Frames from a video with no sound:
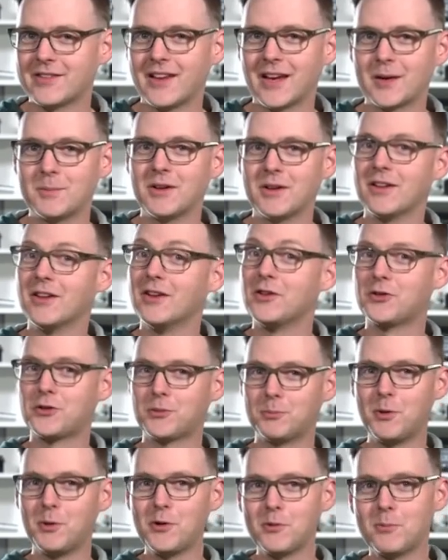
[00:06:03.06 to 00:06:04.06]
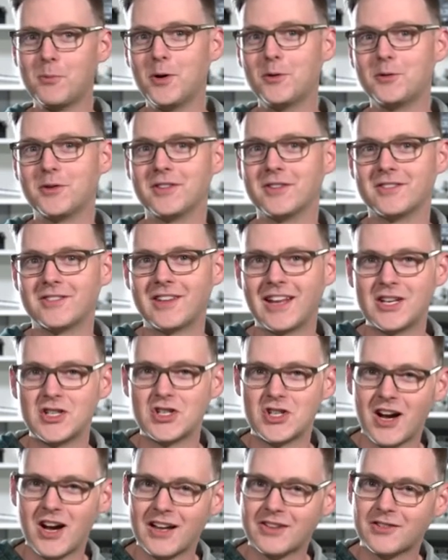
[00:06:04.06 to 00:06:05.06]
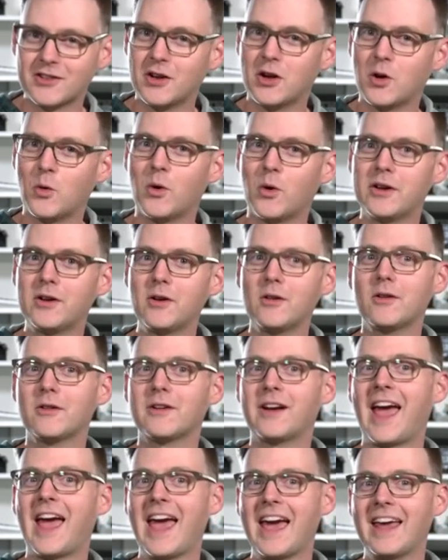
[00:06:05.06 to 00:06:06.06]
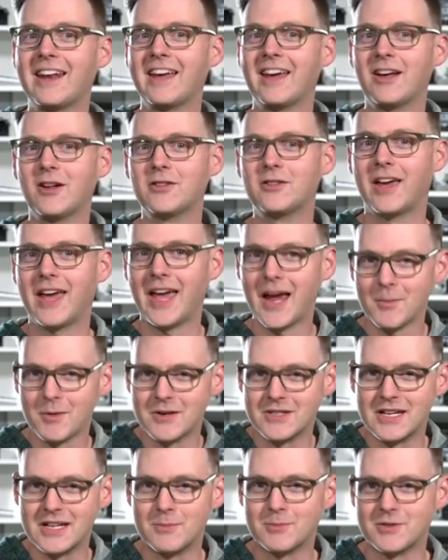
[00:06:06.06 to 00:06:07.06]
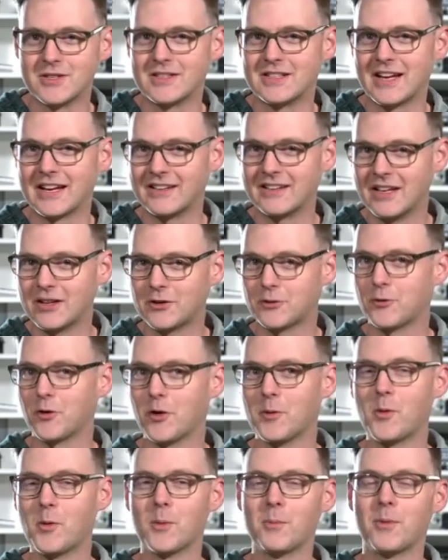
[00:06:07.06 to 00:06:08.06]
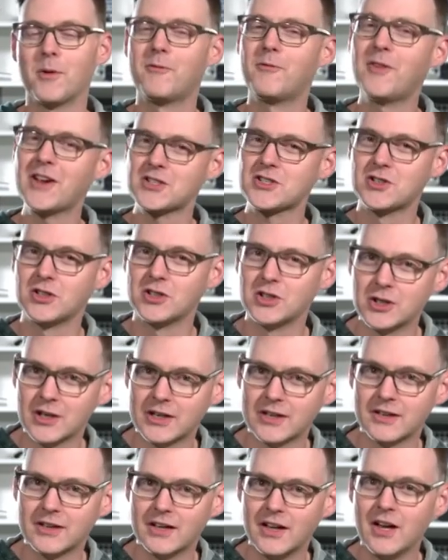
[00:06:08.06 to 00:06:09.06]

segment, Smooth Moves and Steady Shots, where you'll learn handheld camera tips and techniques for a more professional look,